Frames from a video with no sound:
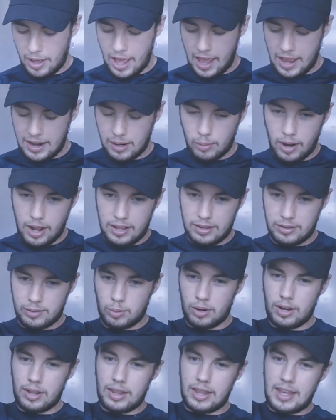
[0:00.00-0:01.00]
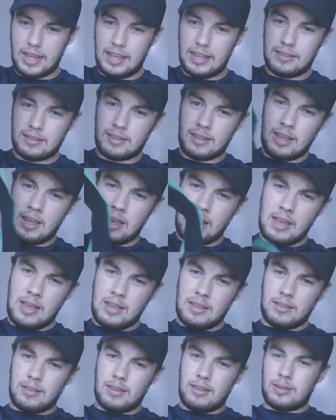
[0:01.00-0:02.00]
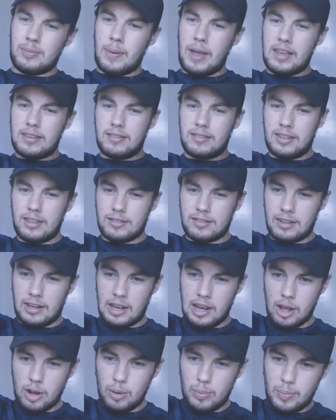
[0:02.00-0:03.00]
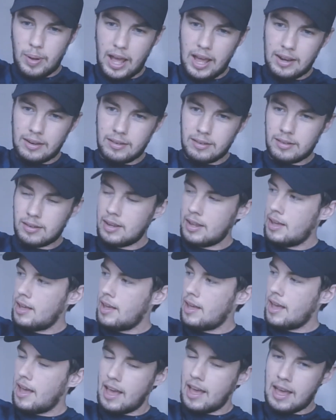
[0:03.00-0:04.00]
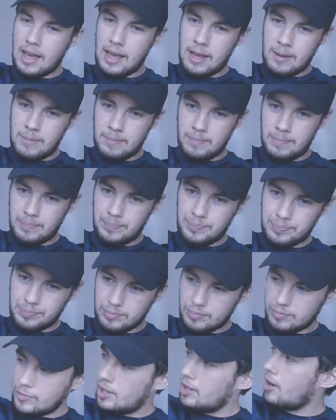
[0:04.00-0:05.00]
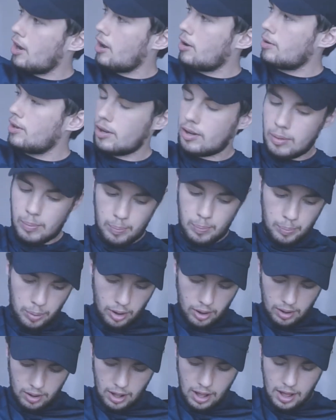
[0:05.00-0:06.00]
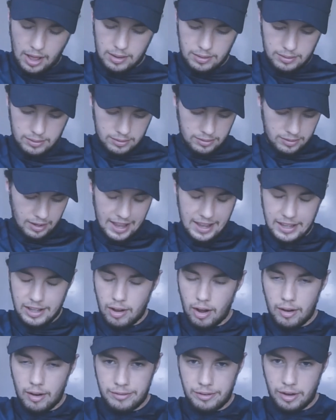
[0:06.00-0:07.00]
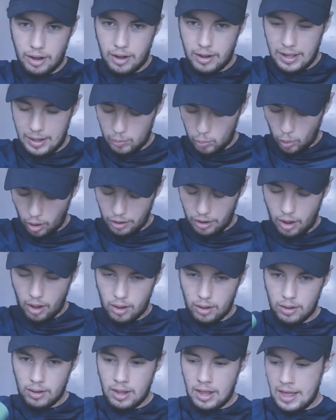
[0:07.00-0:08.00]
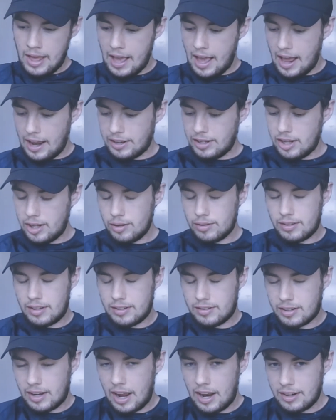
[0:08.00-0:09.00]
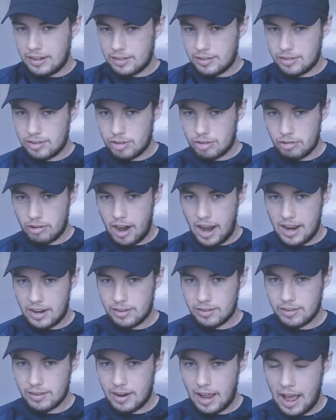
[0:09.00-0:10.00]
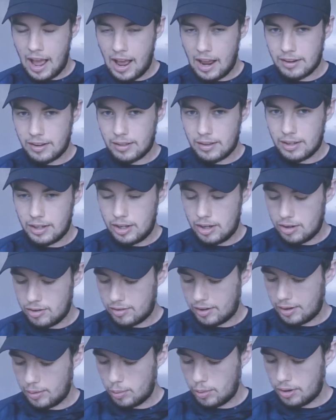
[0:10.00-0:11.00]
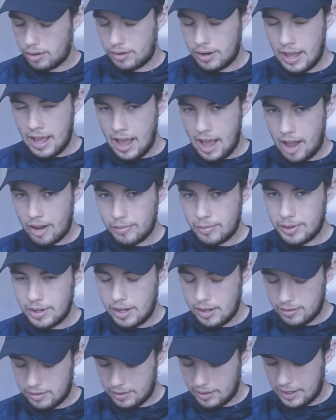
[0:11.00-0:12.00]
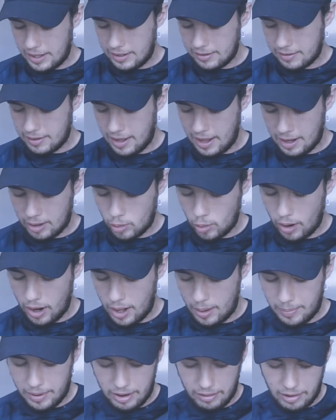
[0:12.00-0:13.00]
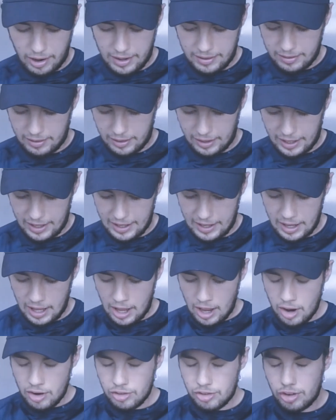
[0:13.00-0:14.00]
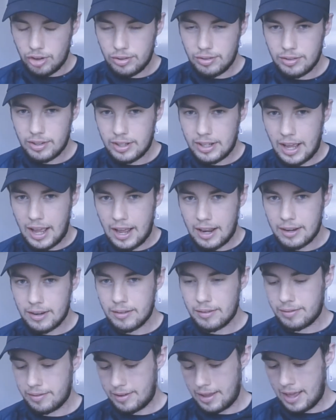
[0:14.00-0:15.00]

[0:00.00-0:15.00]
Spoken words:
anyway, it's one of these. So it's basically just a loop band. You know, you can put, say, your foot in one hole and use it to kind of stretch harder than you usually would. I've been using this quite a bit recently, just to kind of